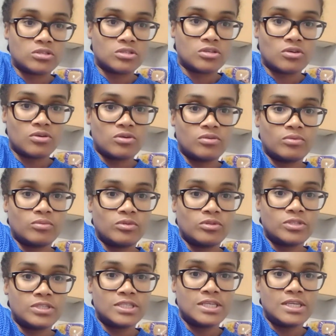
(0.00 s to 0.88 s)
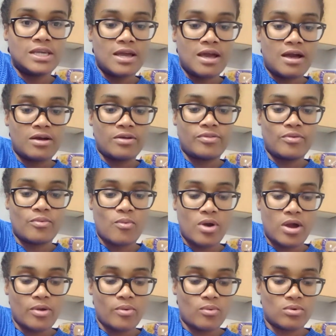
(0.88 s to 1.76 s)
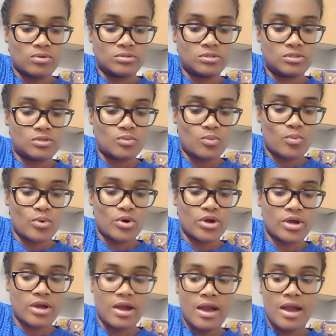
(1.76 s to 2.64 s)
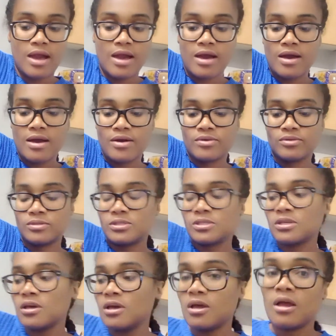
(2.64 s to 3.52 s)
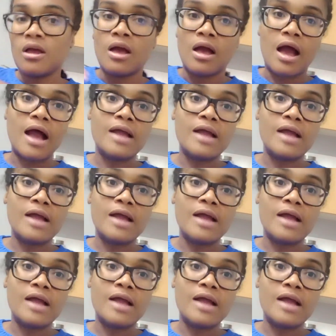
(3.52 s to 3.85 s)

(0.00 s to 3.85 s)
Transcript: so we'll see how the white ones work out.